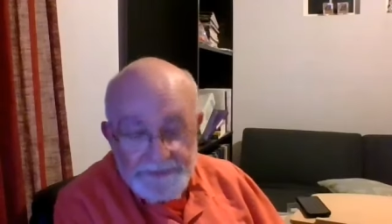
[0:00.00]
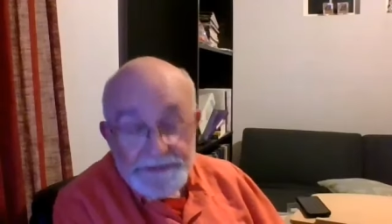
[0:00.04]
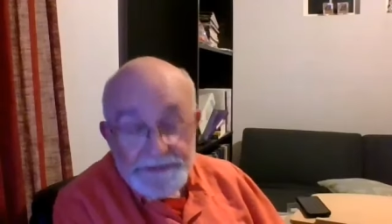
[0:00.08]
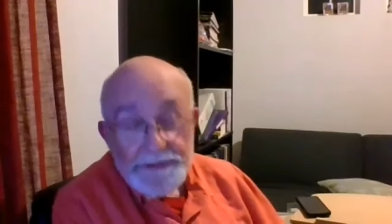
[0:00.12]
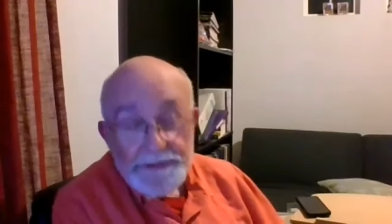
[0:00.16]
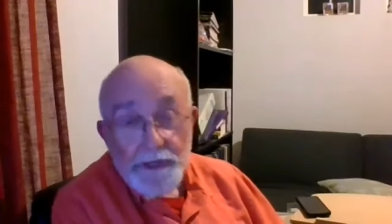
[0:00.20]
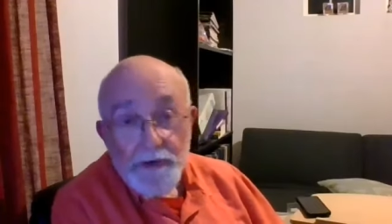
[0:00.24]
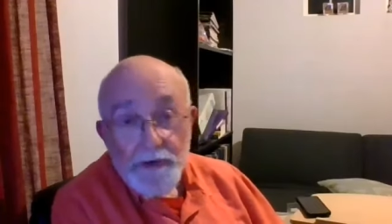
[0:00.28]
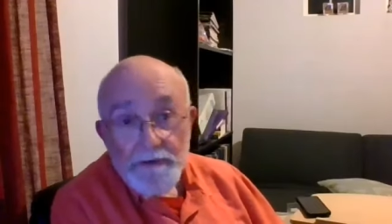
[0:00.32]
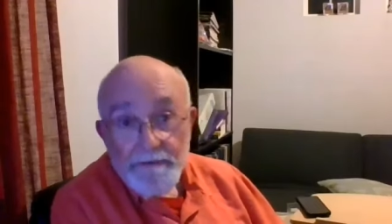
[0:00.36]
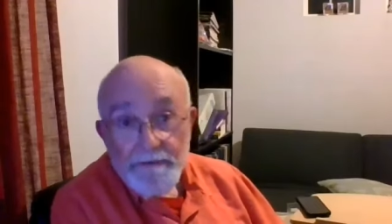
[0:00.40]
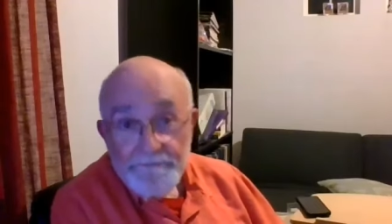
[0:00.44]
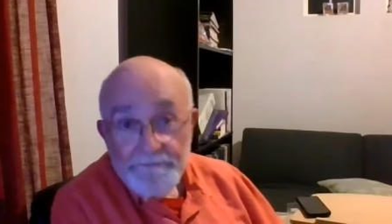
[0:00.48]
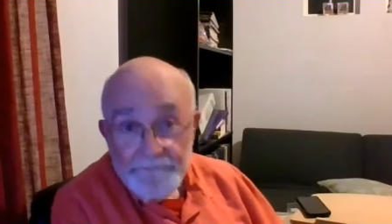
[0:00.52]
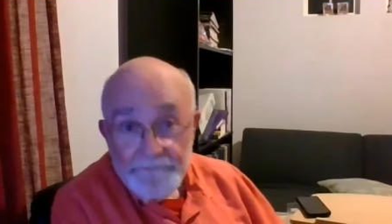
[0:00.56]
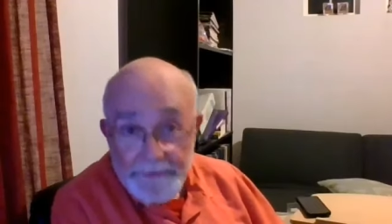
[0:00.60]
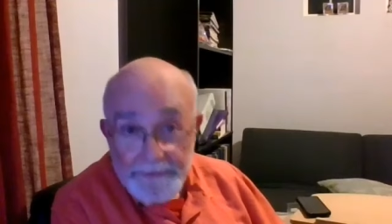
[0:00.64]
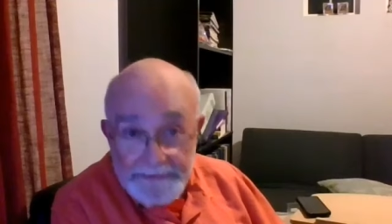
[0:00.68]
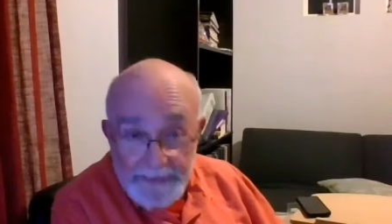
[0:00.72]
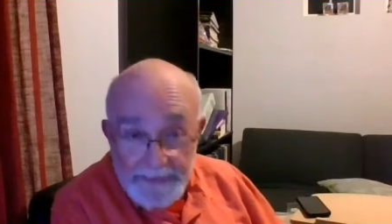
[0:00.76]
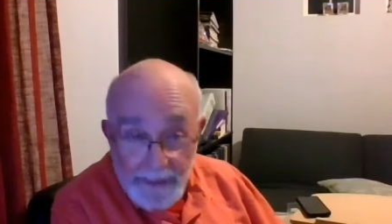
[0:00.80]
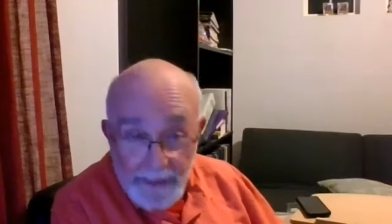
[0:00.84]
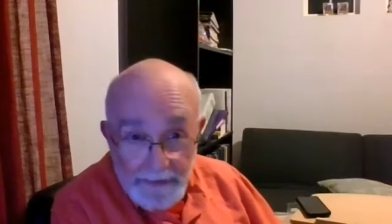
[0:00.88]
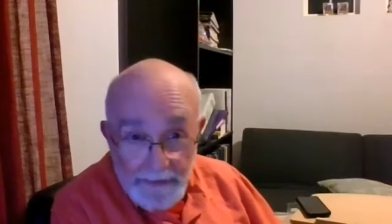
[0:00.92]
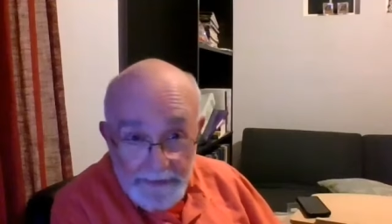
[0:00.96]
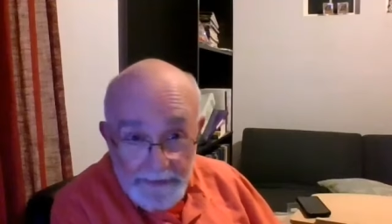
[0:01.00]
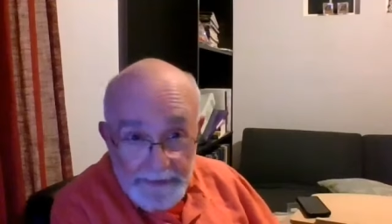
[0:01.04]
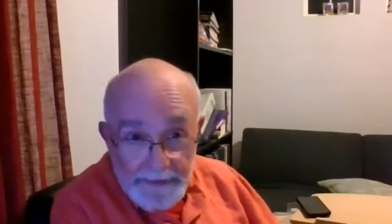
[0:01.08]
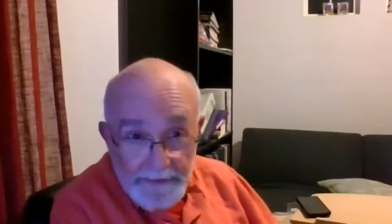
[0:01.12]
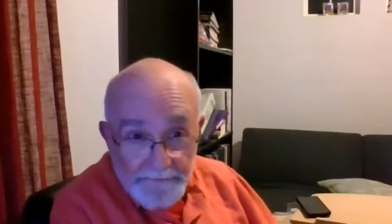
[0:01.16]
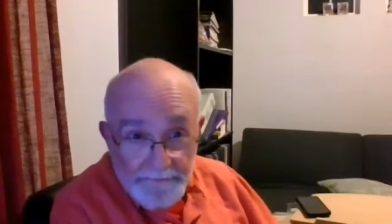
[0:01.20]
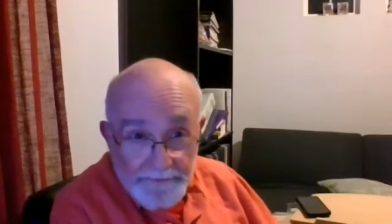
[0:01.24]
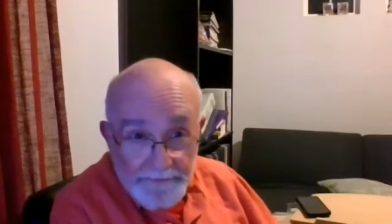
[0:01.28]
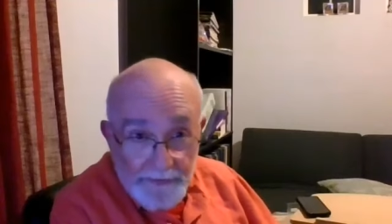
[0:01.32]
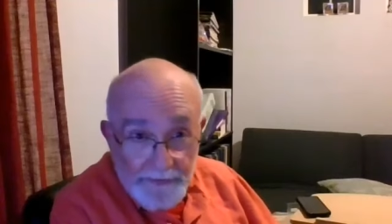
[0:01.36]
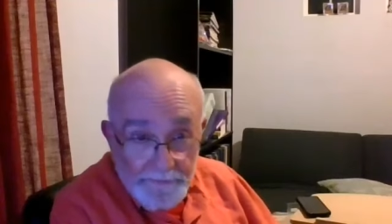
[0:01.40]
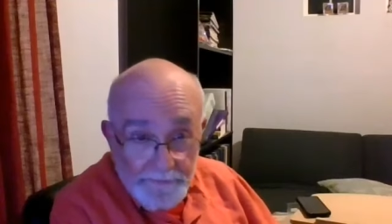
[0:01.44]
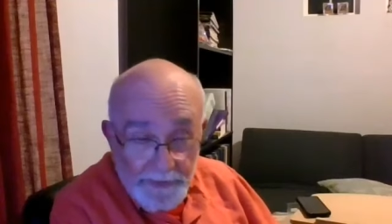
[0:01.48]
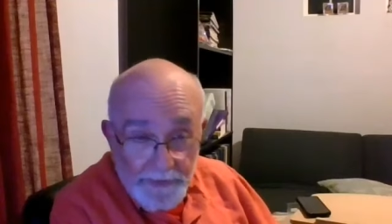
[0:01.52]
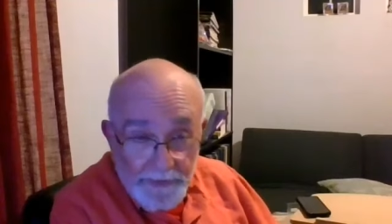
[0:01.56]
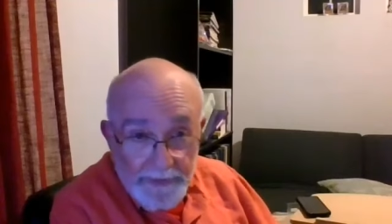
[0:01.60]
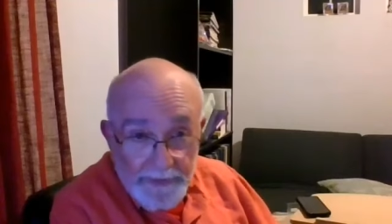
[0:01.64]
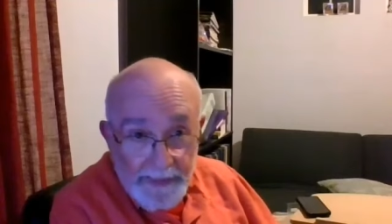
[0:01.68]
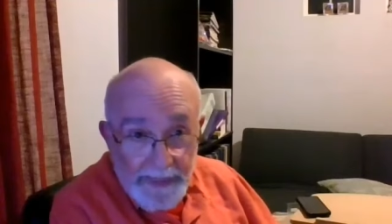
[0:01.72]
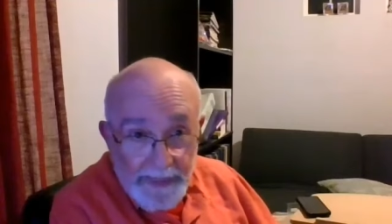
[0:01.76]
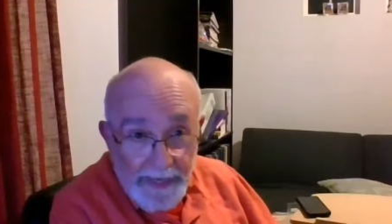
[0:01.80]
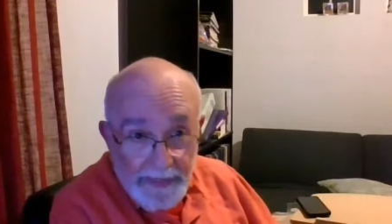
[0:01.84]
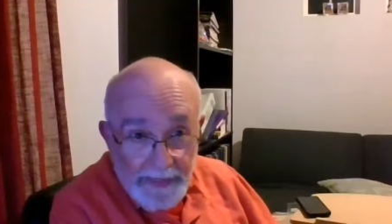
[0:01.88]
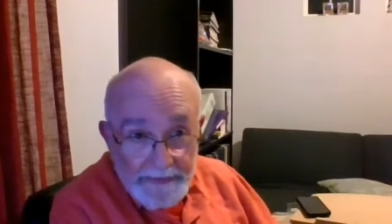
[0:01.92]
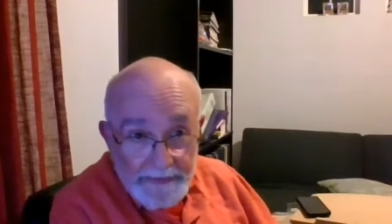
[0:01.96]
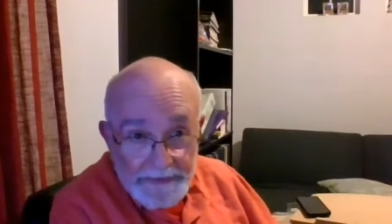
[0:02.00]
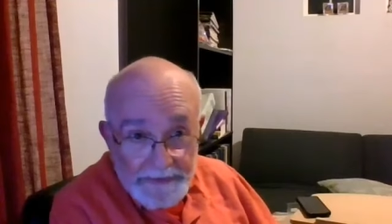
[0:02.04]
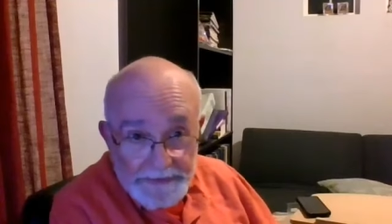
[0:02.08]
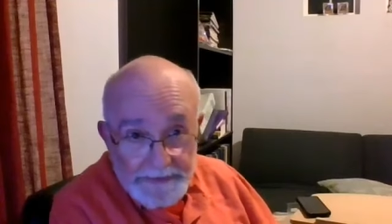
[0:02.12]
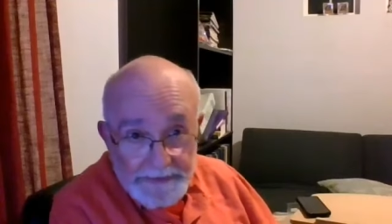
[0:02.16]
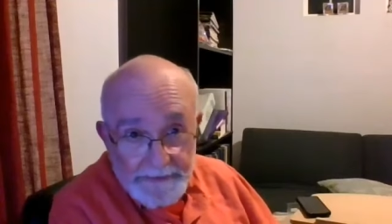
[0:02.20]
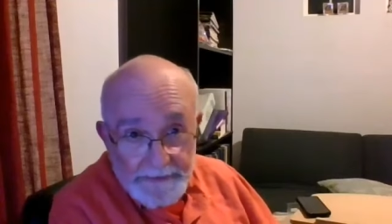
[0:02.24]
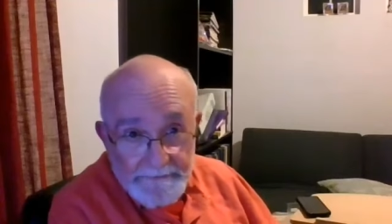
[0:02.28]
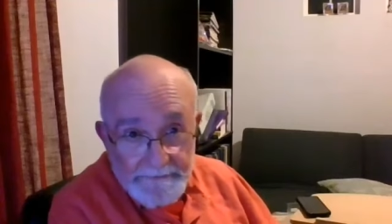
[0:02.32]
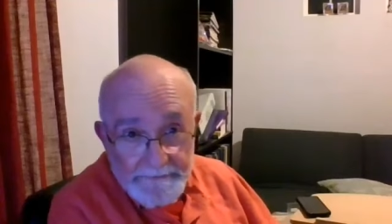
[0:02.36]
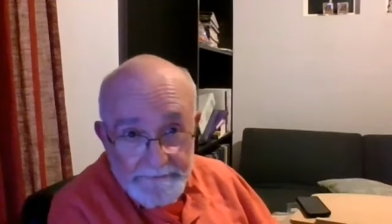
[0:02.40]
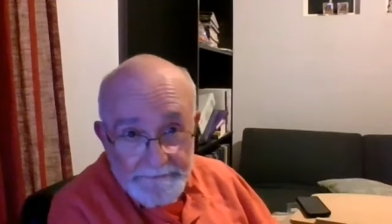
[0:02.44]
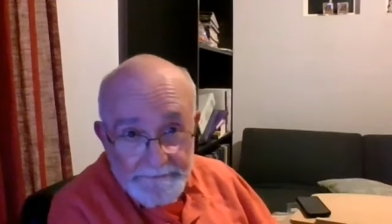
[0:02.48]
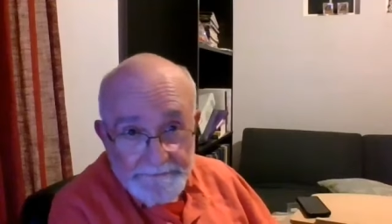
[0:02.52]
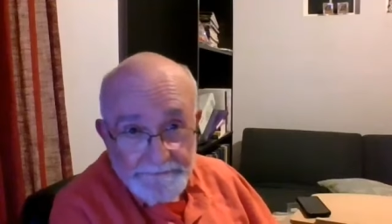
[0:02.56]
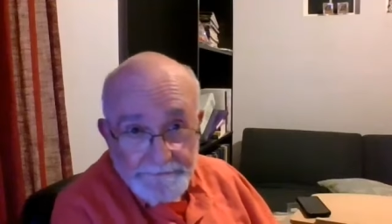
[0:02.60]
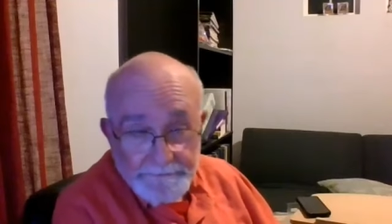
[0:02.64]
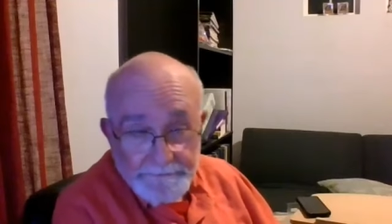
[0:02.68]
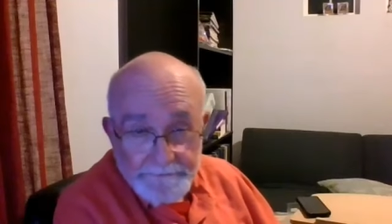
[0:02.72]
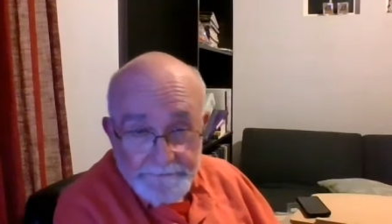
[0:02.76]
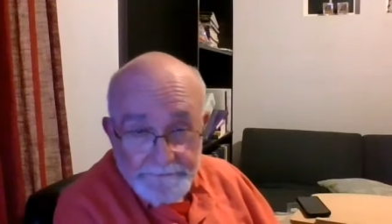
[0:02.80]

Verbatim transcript: There's total fidelity of communication.